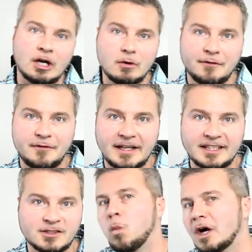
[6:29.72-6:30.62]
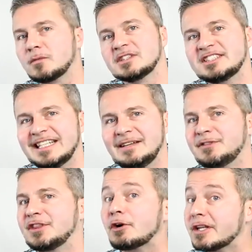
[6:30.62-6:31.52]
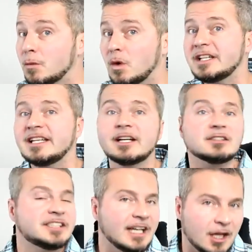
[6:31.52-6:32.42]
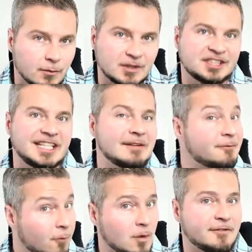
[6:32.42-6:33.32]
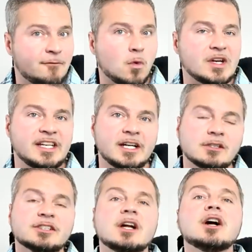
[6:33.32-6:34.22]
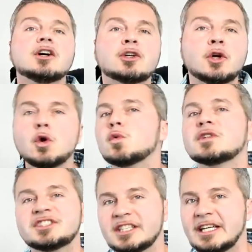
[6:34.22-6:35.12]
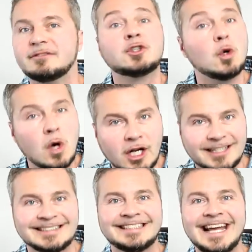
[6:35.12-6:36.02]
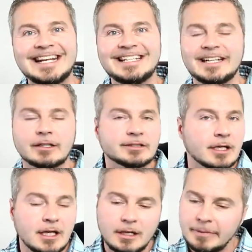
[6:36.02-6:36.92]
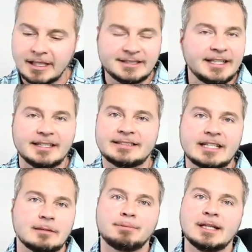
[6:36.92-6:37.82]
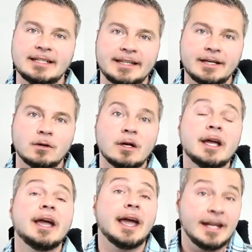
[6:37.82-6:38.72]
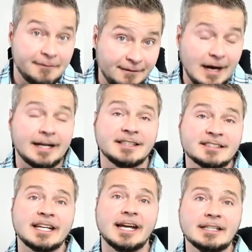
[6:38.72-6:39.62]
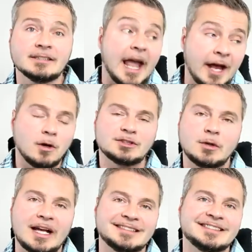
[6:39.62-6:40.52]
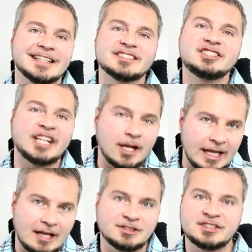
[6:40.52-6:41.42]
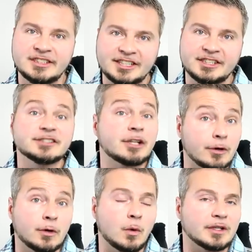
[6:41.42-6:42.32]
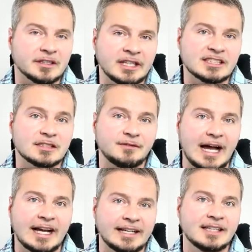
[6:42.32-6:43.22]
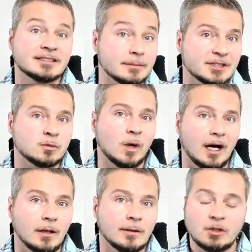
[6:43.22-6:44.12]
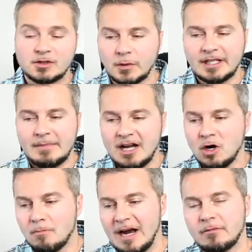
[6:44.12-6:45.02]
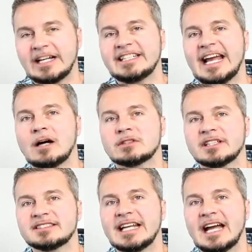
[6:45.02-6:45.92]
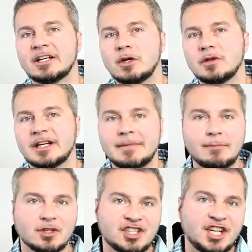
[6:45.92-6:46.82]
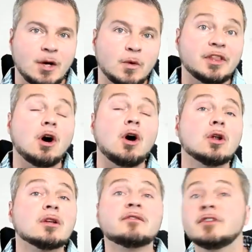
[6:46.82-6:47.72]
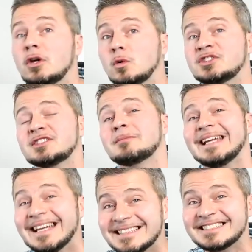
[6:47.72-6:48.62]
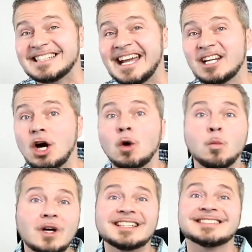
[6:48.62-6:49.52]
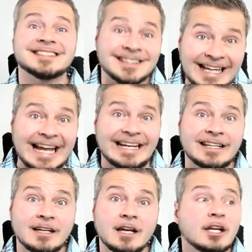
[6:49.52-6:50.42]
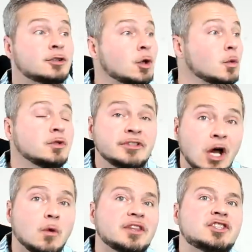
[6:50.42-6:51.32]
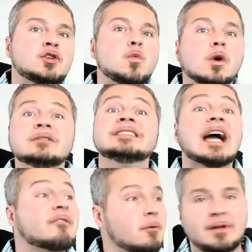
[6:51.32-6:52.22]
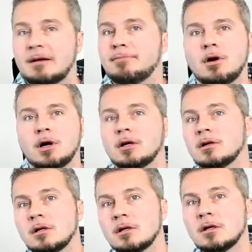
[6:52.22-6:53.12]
co-defendants. One received 31 years, the other received 44 years. Goo received 210 years because he didn't take the plea deal and he fought his case. And also had 6 jailhouse snitches go to court to testify against him as well. So it's really my hope by reaching out to this guy Goo that I'm able to share with all of you some insight on what it's like to know that you will never be a part